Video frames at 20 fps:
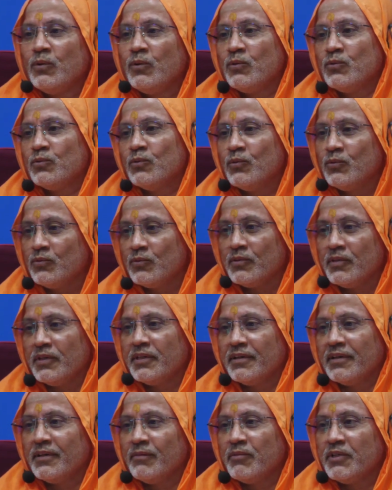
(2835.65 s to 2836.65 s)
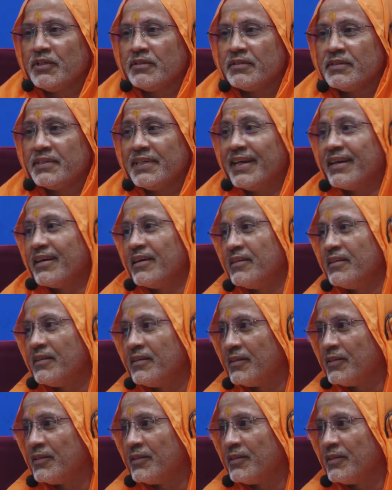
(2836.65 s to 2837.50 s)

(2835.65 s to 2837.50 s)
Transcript: So, little bit shaken.